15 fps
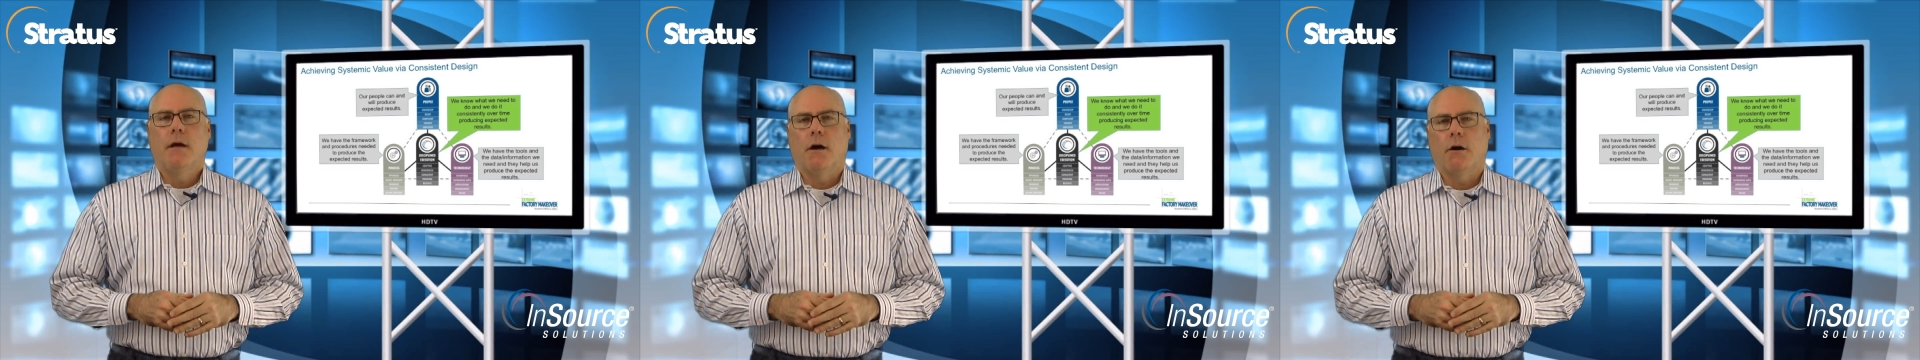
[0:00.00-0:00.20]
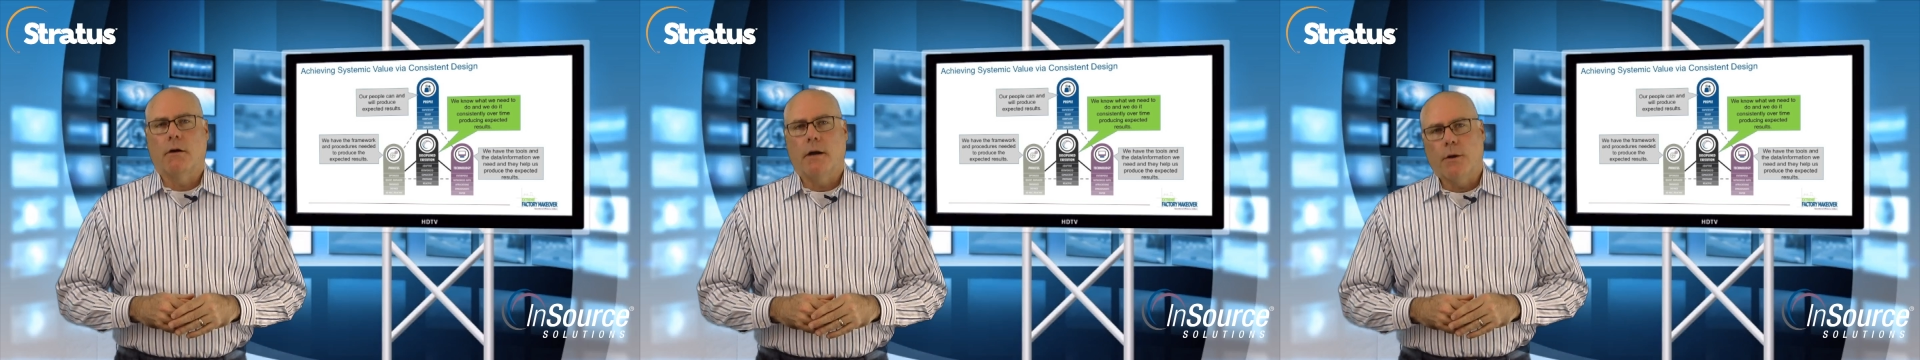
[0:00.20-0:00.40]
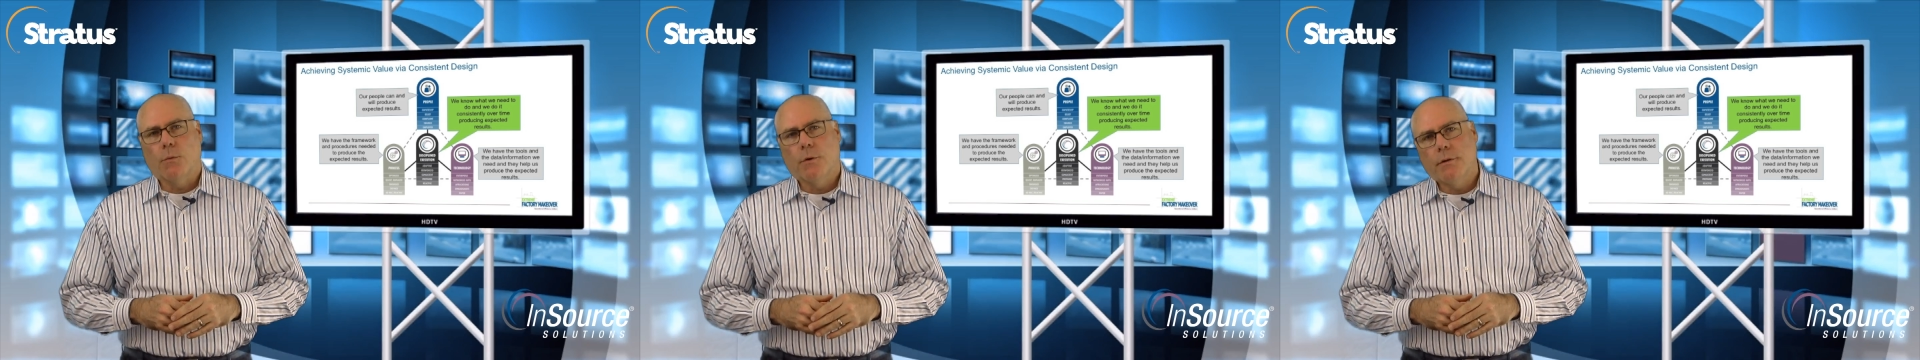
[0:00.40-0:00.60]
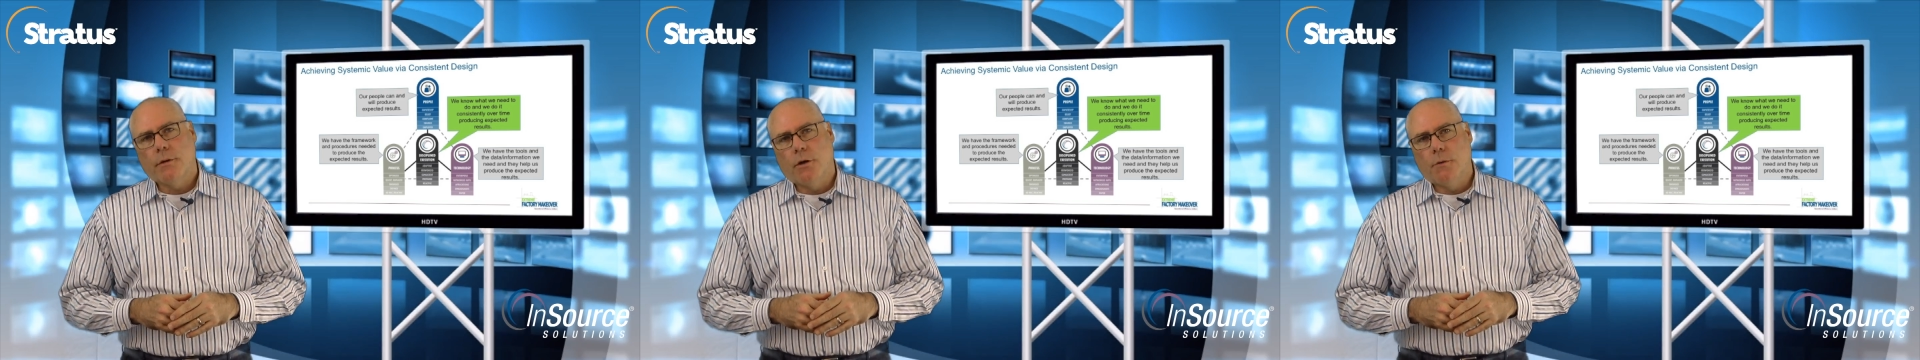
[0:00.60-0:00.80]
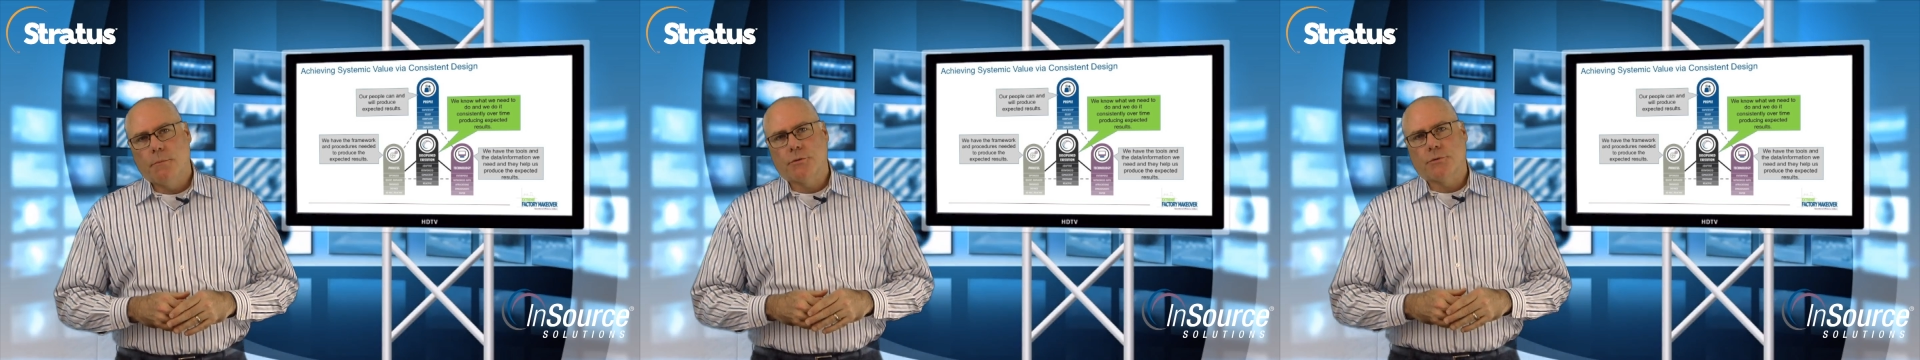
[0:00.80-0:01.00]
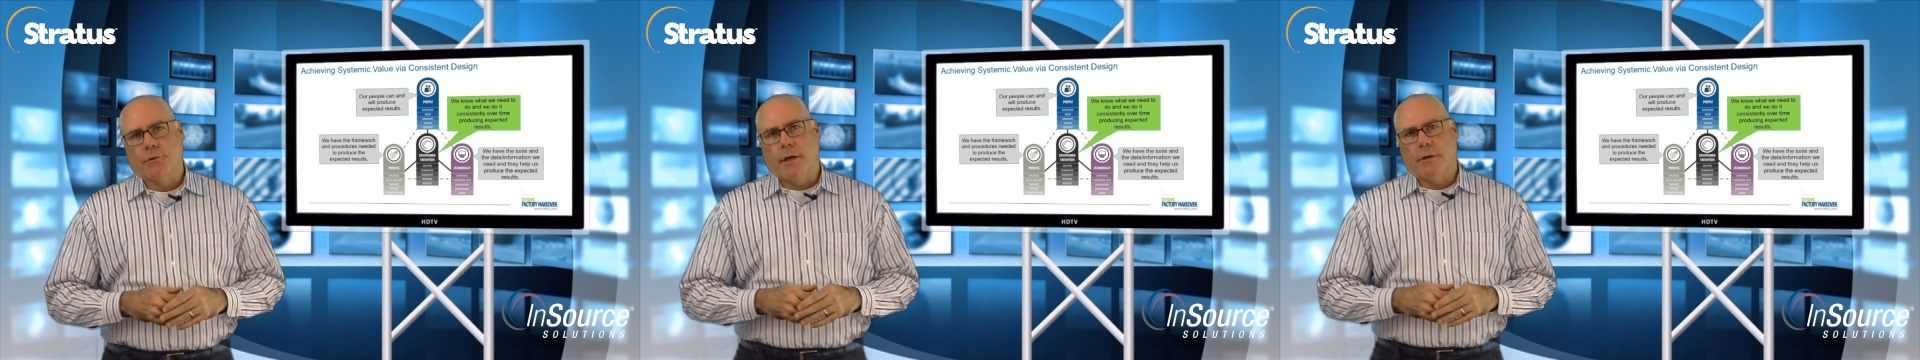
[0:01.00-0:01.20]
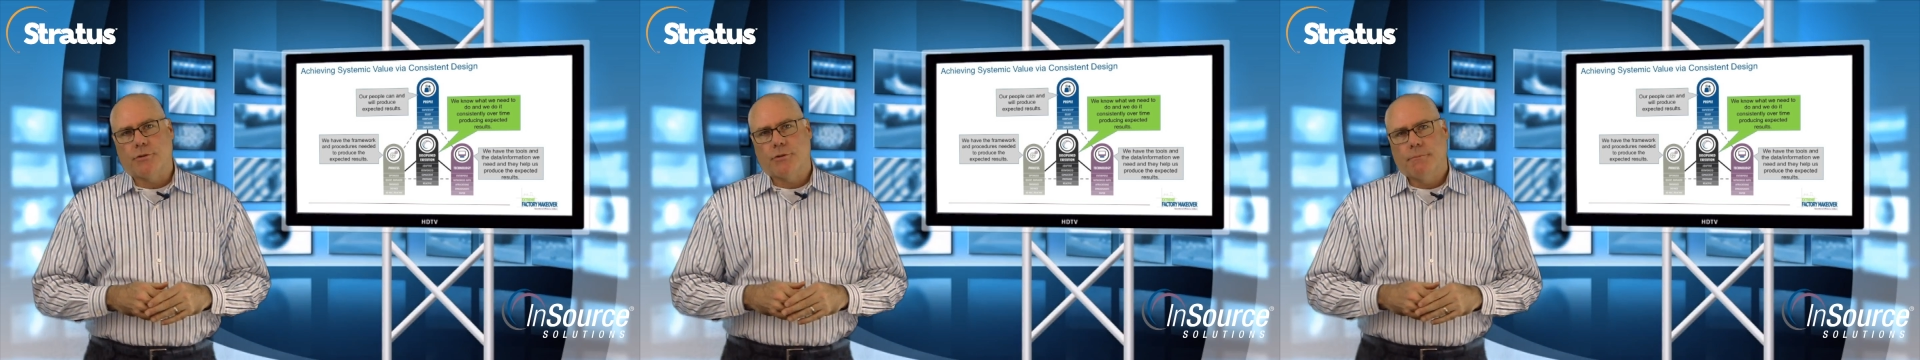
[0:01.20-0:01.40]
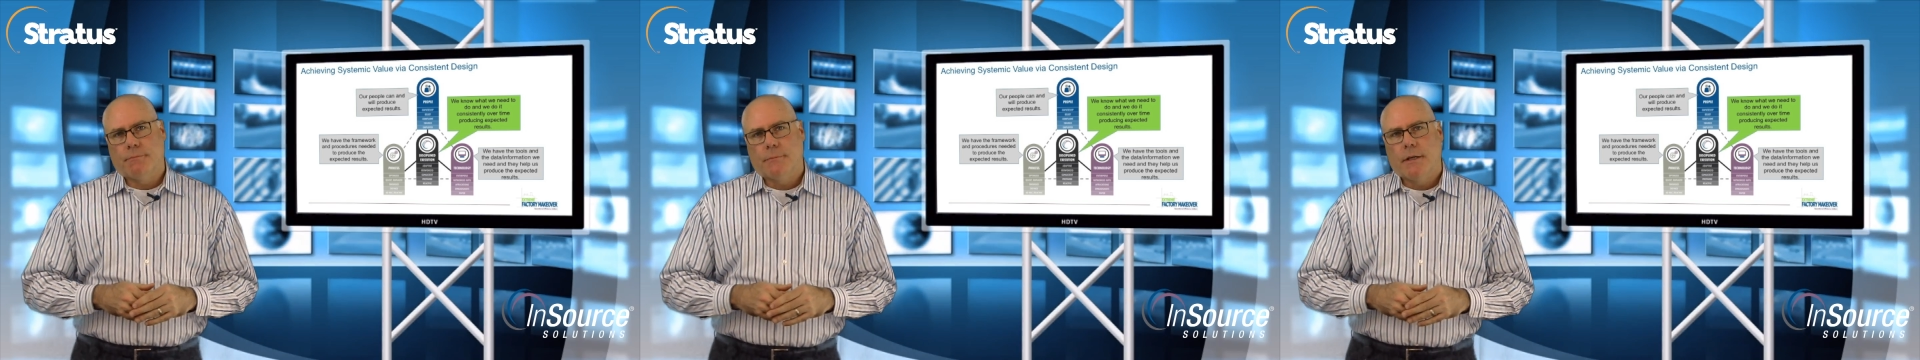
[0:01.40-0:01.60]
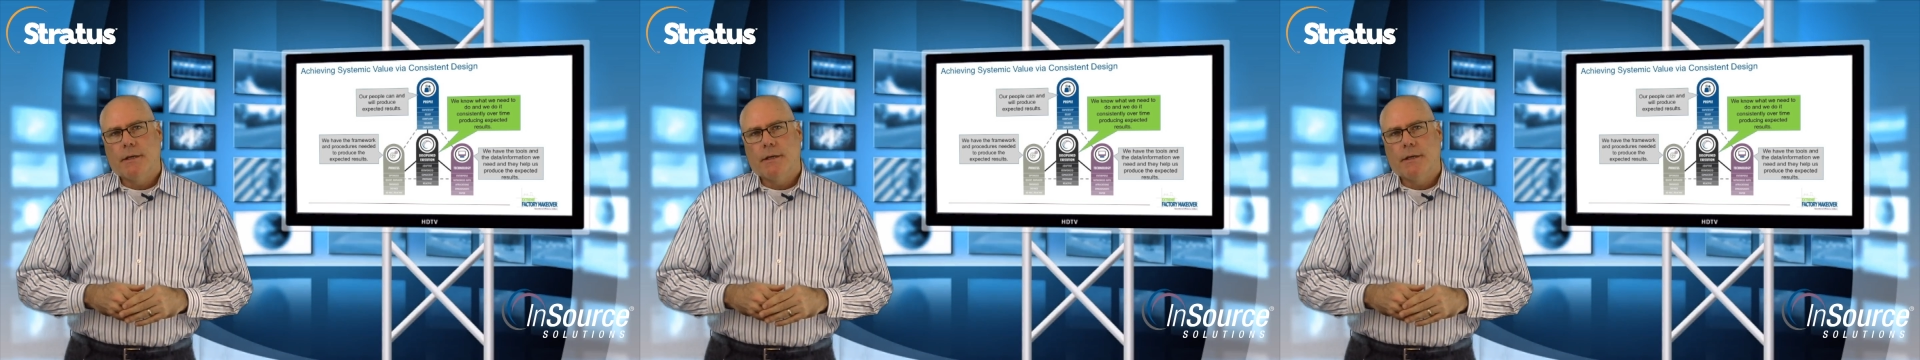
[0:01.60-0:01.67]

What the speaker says: All right, we're in the home stretch.